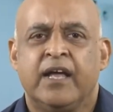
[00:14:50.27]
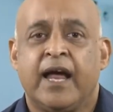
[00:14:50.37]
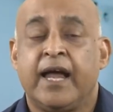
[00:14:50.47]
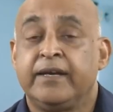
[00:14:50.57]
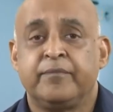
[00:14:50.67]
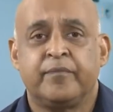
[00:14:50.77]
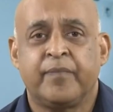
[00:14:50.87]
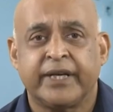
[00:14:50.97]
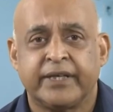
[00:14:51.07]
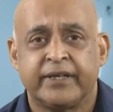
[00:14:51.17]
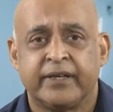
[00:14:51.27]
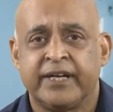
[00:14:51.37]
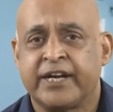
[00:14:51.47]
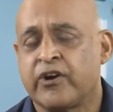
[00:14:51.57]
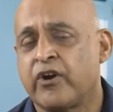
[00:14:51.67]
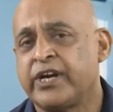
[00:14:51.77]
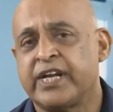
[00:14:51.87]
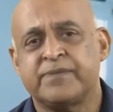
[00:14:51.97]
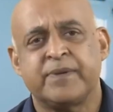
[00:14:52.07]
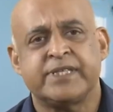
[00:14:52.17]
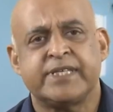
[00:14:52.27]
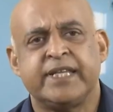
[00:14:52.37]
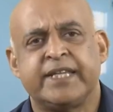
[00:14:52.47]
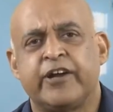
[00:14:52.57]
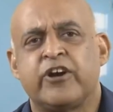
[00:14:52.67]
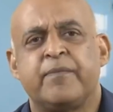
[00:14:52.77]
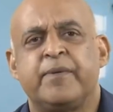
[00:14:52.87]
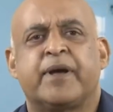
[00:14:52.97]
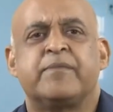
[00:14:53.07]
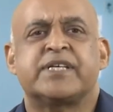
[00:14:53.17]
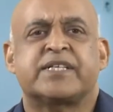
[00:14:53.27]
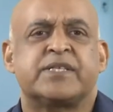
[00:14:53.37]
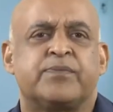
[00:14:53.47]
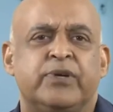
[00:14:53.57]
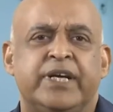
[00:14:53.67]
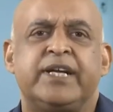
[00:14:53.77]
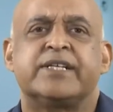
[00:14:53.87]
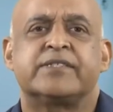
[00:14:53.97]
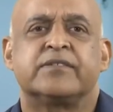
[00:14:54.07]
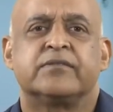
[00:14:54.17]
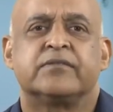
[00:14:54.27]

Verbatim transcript: And but later on it has been seen they have not been become successful leaders,